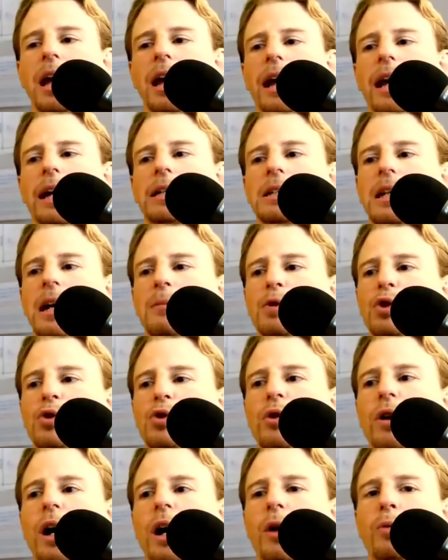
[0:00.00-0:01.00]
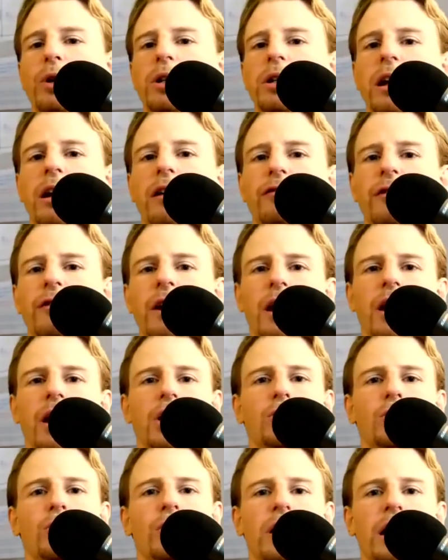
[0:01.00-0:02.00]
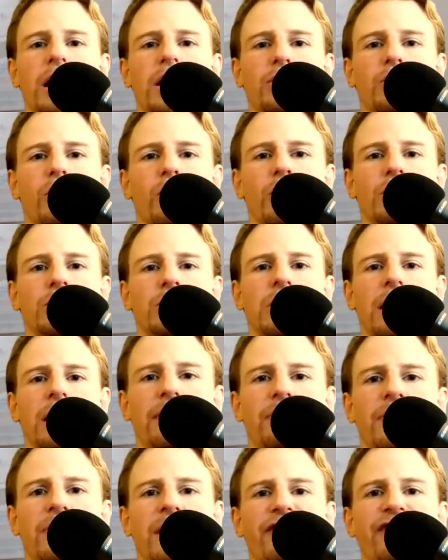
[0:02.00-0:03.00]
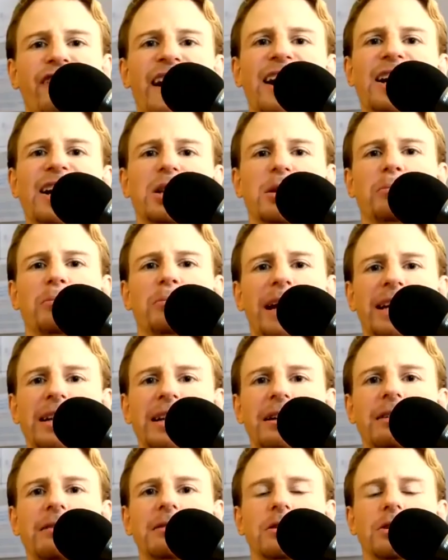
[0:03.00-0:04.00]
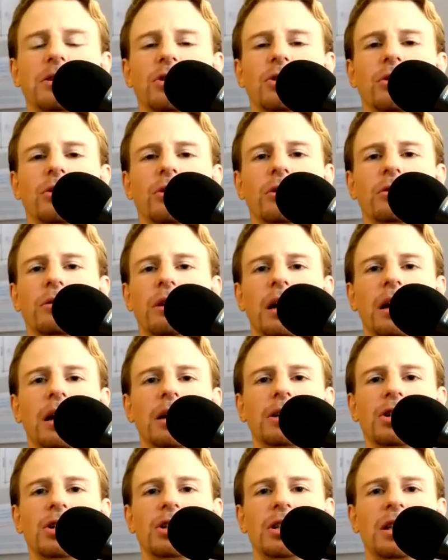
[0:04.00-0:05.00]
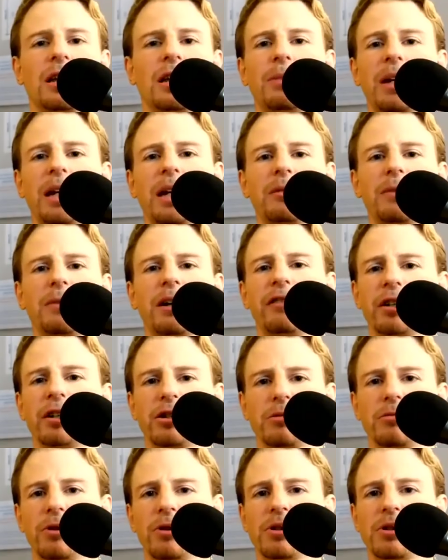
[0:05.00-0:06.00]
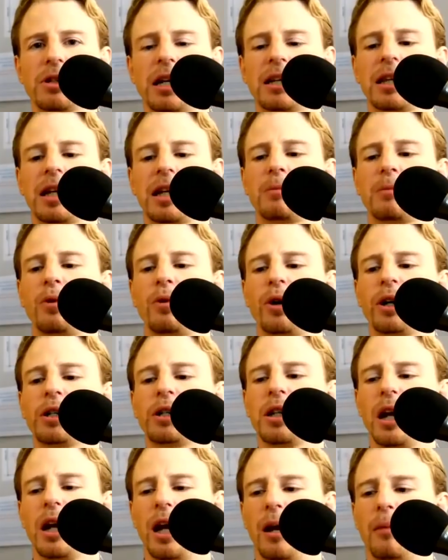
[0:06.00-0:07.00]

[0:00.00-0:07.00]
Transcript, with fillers: And I'm sure I would have, quote unquote, felt better to uh, just keep eating my vegetables at that point.